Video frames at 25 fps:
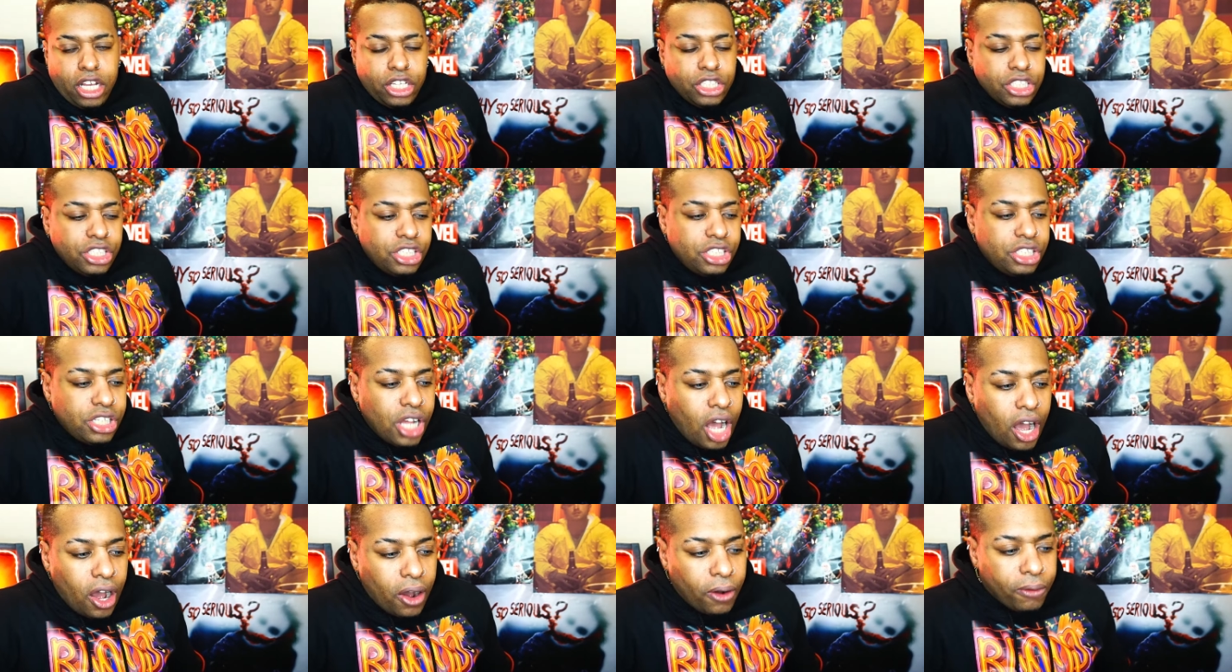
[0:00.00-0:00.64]

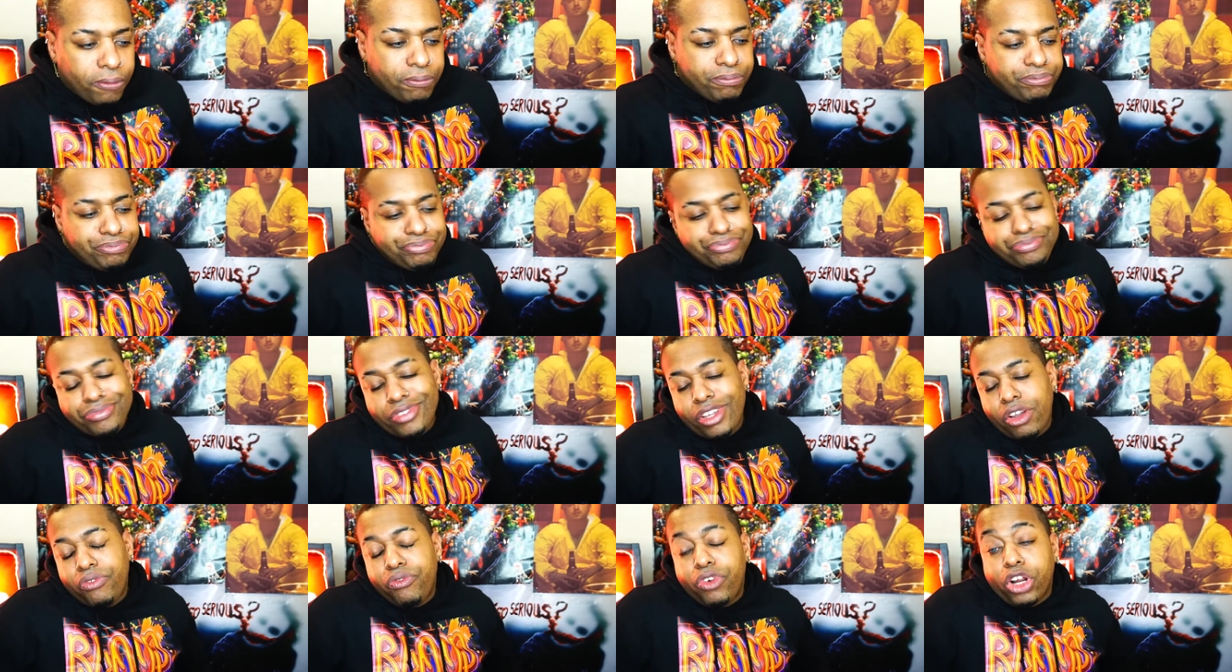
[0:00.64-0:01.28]
So
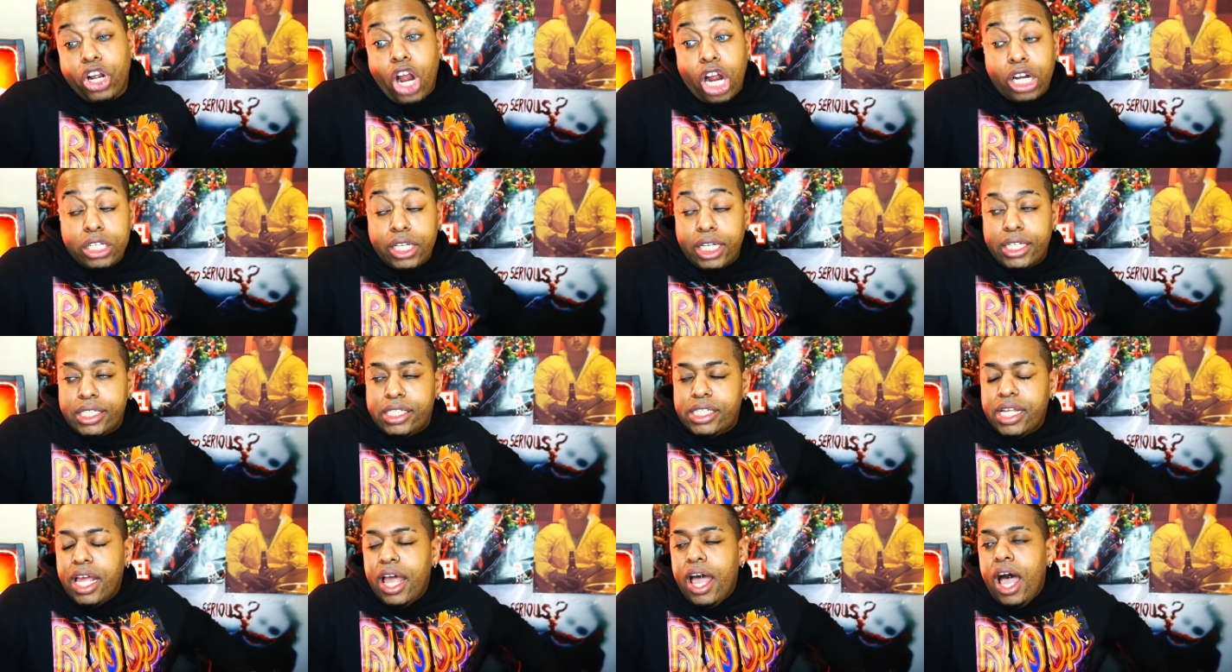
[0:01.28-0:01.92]

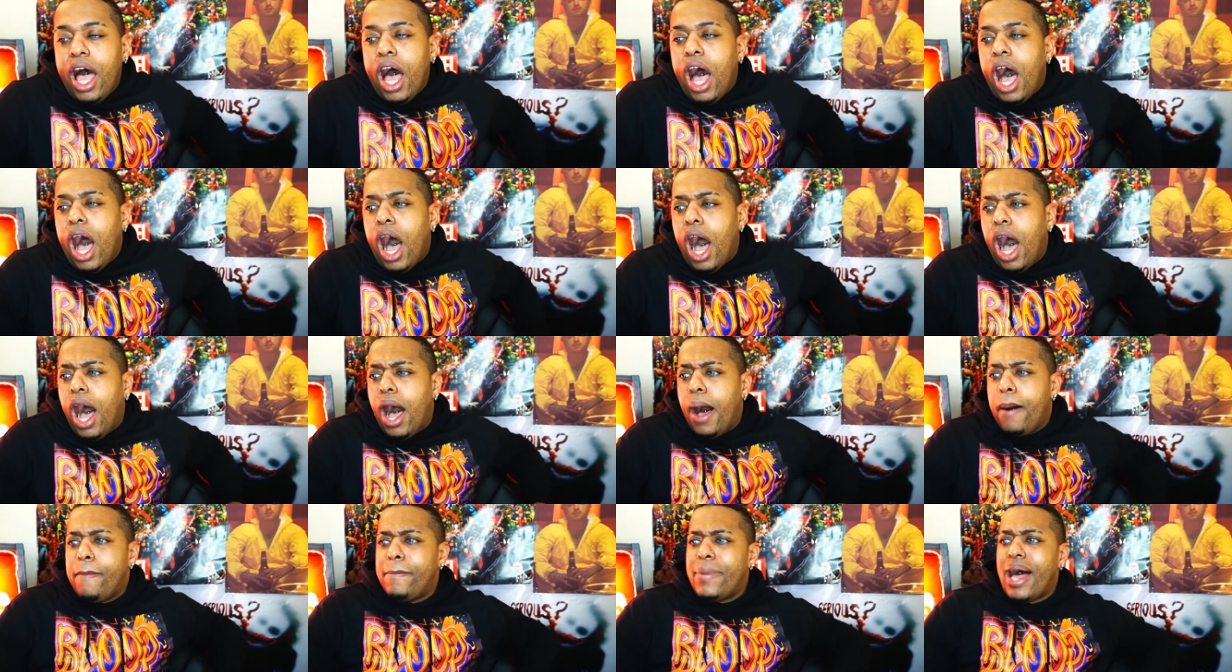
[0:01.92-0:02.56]
regardless,
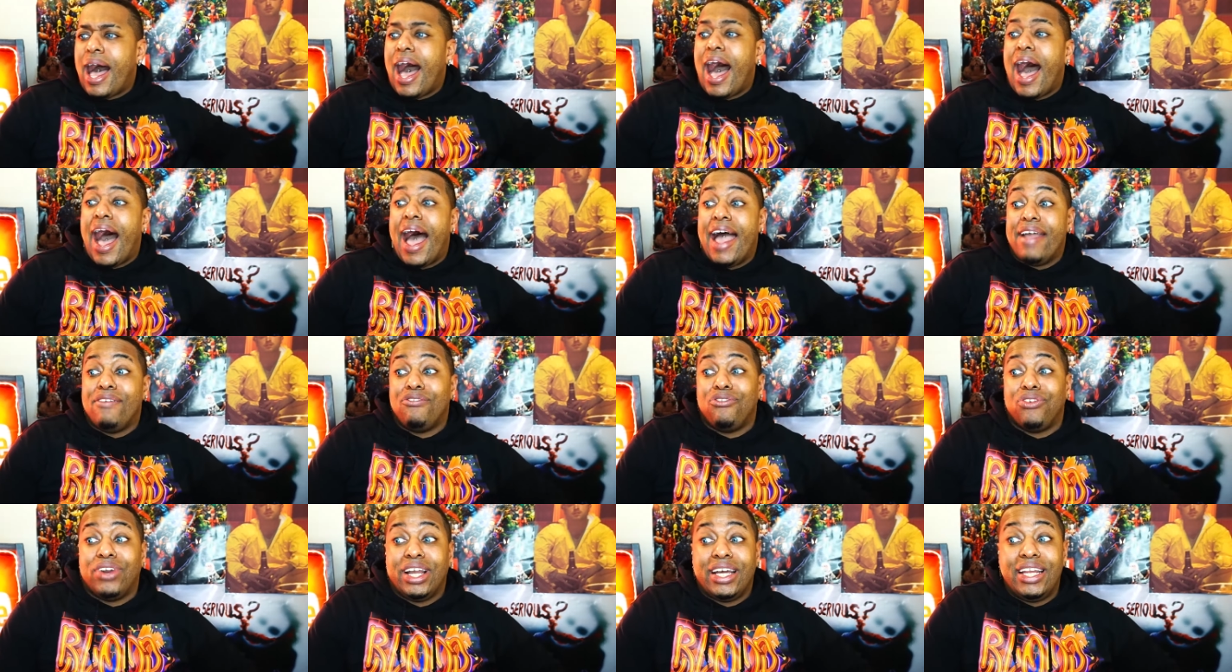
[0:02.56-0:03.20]
I
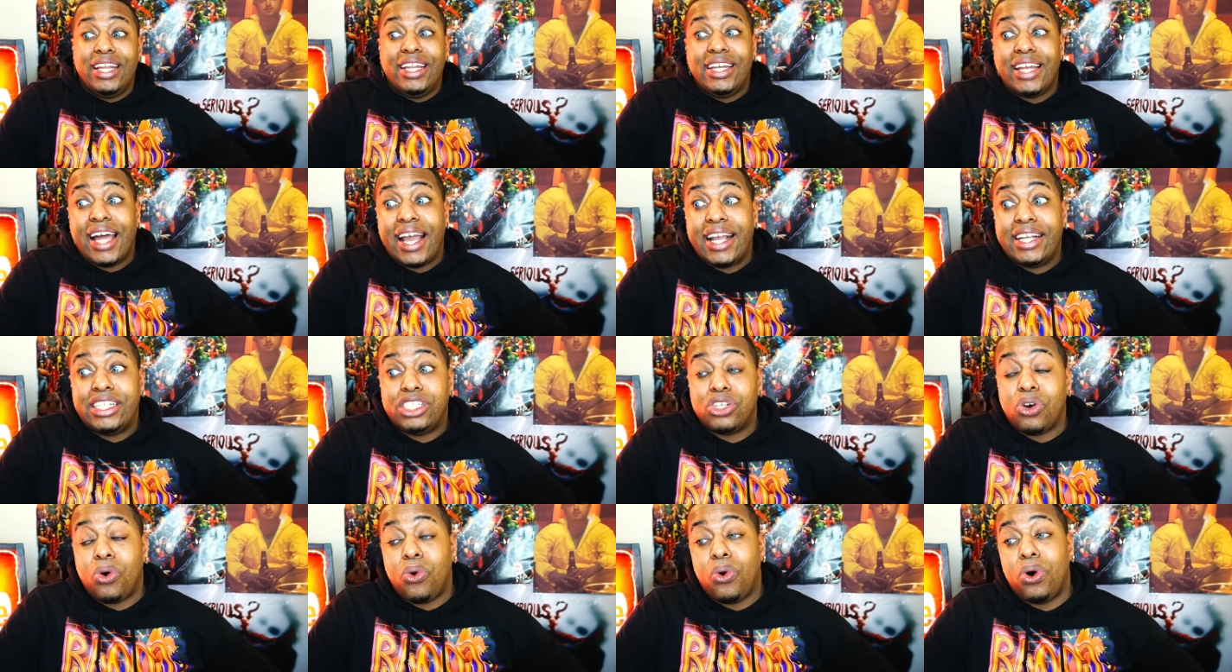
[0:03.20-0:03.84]
really
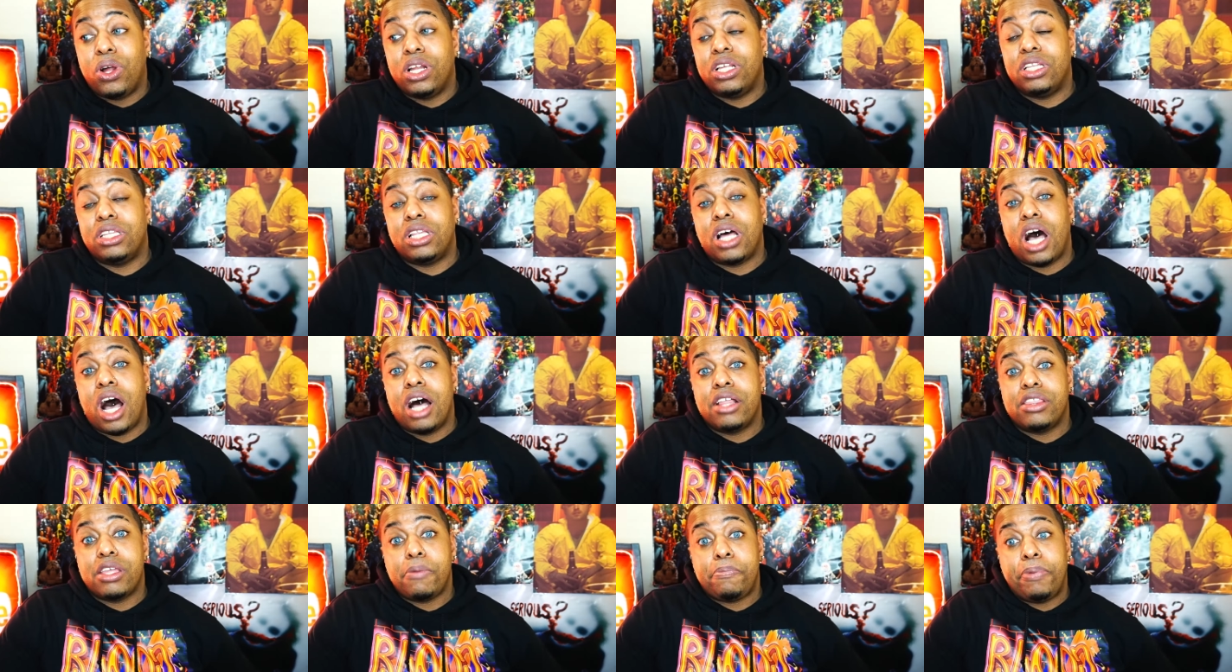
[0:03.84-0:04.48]
liked all the
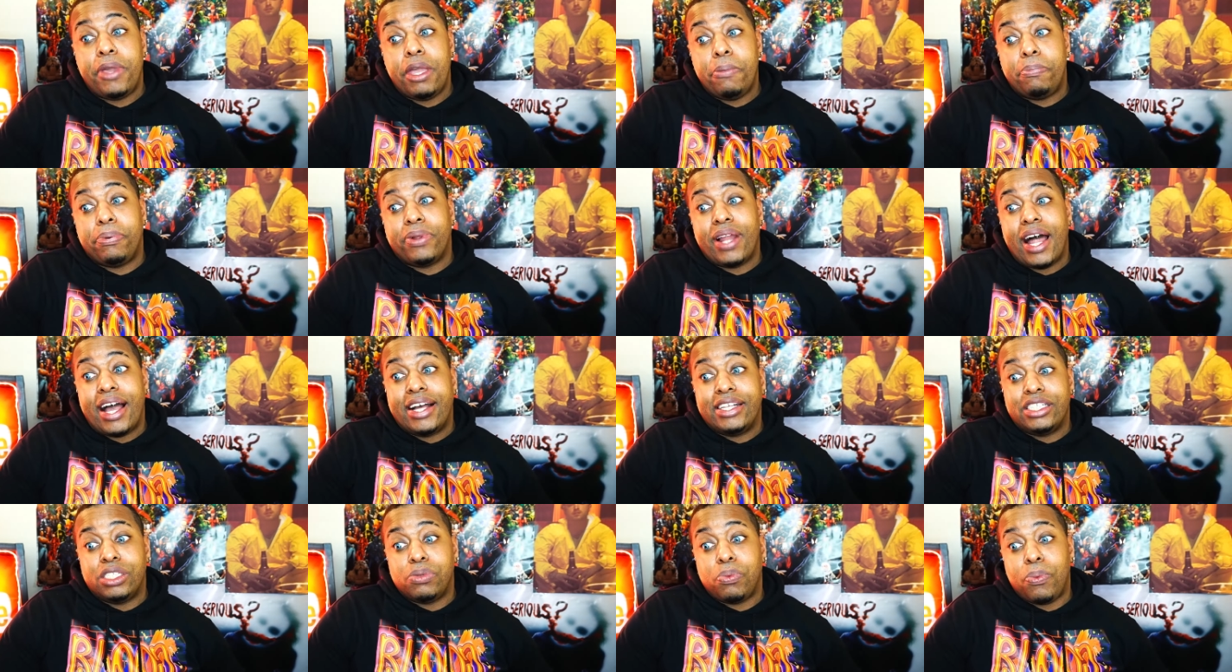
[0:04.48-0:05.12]
other people
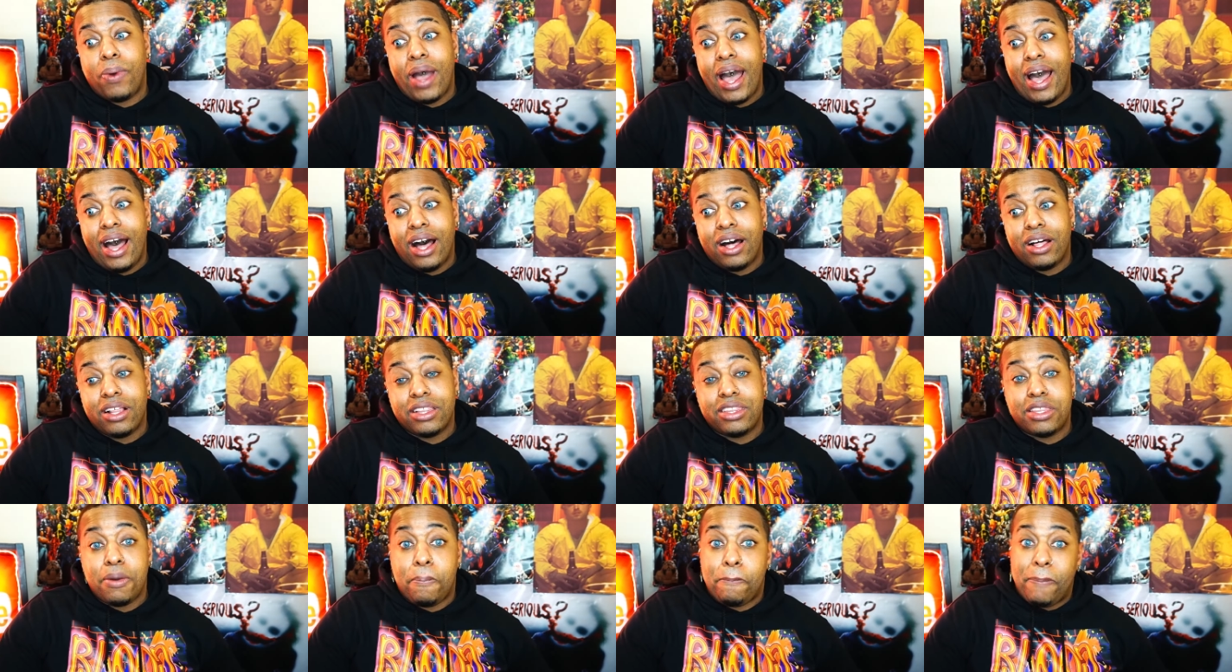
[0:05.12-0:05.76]
as
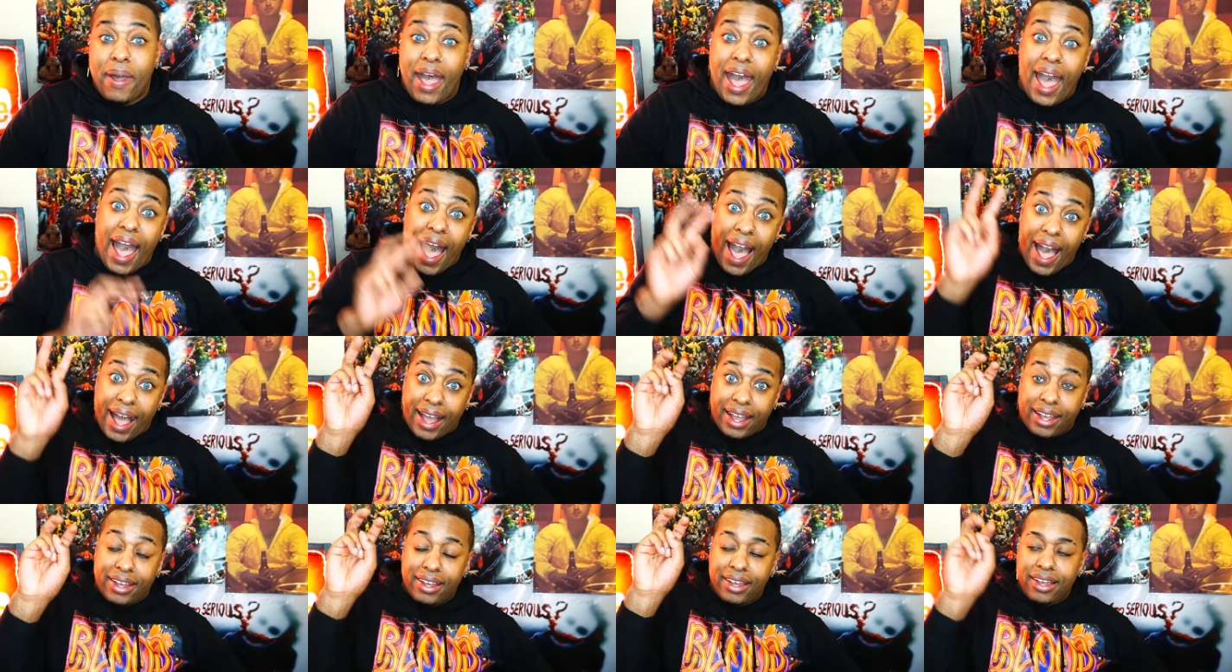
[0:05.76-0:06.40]
well, the
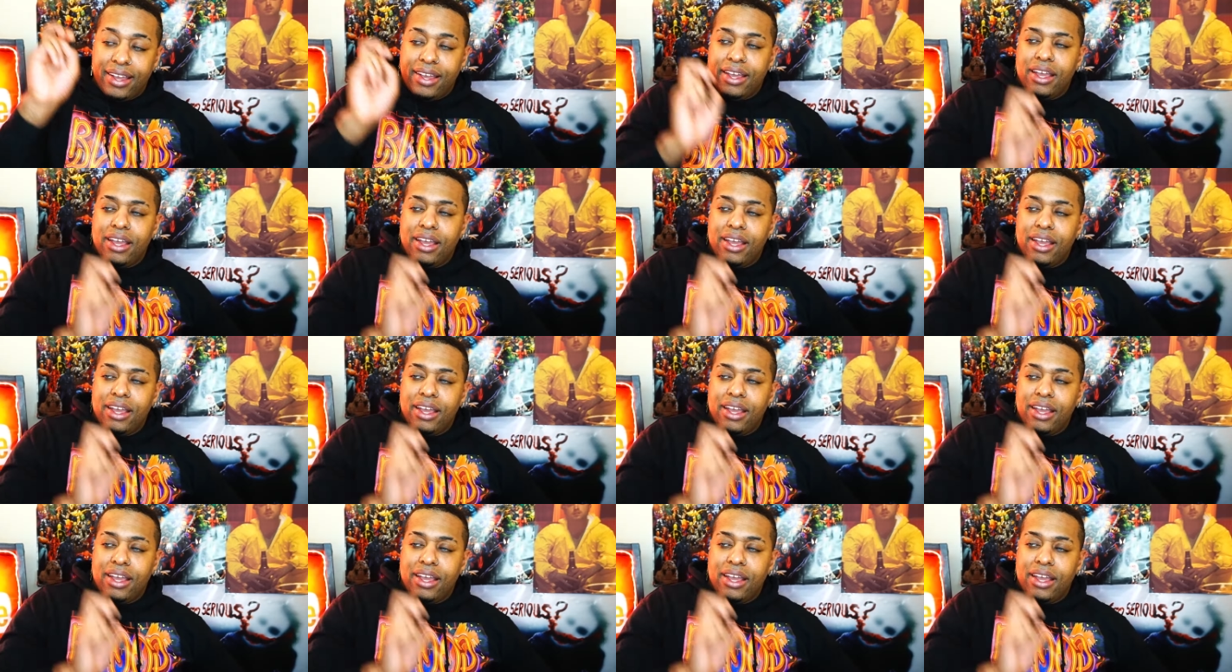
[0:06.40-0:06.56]
pack.